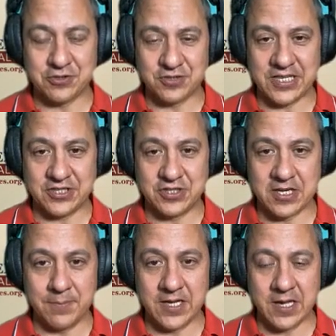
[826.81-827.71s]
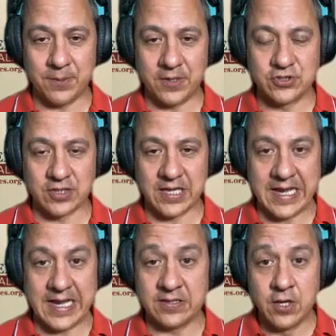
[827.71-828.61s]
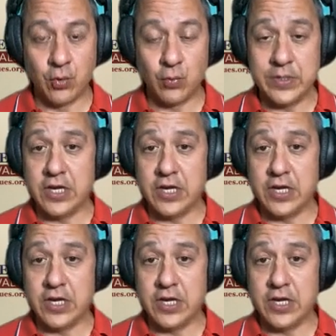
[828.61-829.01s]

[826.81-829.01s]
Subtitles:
special session coming up on July 8th.